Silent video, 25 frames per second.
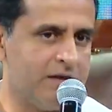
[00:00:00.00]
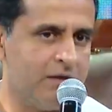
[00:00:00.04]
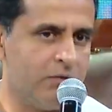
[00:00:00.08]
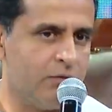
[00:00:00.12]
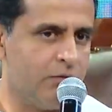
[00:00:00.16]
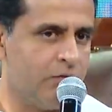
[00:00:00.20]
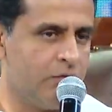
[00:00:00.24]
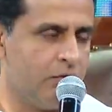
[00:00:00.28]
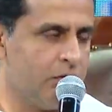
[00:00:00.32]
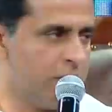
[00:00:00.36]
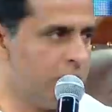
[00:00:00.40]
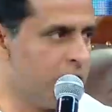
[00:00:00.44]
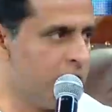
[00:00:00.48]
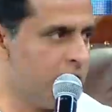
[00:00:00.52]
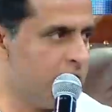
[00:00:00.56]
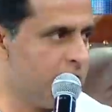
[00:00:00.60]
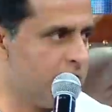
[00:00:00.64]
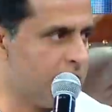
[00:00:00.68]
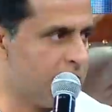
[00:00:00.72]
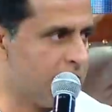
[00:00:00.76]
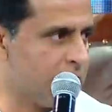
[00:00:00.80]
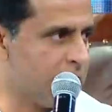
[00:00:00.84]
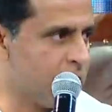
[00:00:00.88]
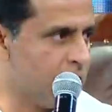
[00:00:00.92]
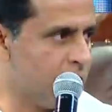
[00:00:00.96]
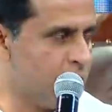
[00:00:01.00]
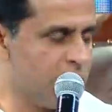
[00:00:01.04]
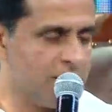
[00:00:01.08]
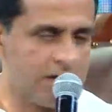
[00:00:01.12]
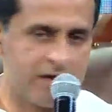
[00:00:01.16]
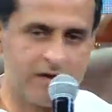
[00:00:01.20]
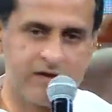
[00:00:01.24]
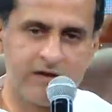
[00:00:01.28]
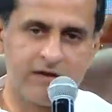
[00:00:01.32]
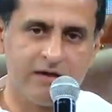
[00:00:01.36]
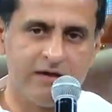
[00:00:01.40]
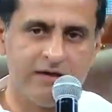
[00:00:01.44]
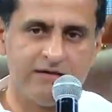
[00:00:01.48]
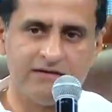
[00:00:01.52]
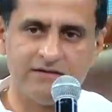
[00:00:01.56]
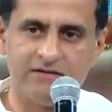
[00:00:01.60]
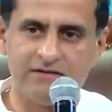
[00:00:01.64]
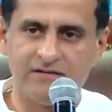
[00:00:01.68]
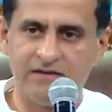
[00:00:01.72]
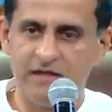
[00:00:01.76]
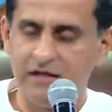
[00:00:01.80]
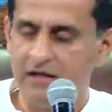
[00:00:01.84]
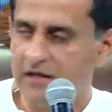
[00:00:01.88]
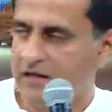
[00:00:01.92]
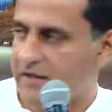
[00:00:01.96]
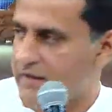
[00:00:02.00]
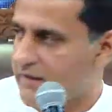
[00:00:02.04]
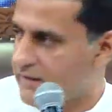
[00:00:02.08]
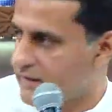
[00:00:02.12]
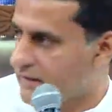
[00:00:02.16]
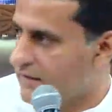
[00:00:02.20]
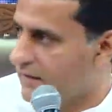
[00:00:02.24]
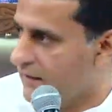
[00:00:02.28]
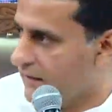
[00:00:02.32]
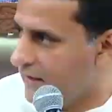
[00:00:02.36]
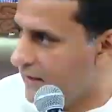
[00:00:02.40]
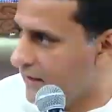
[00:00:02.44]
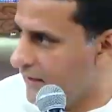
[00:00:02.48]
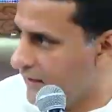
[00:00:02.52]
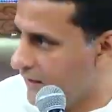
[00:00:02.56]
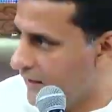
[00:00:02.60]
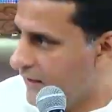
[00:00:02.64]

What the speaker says: the world over. No one recognizes Delhi either.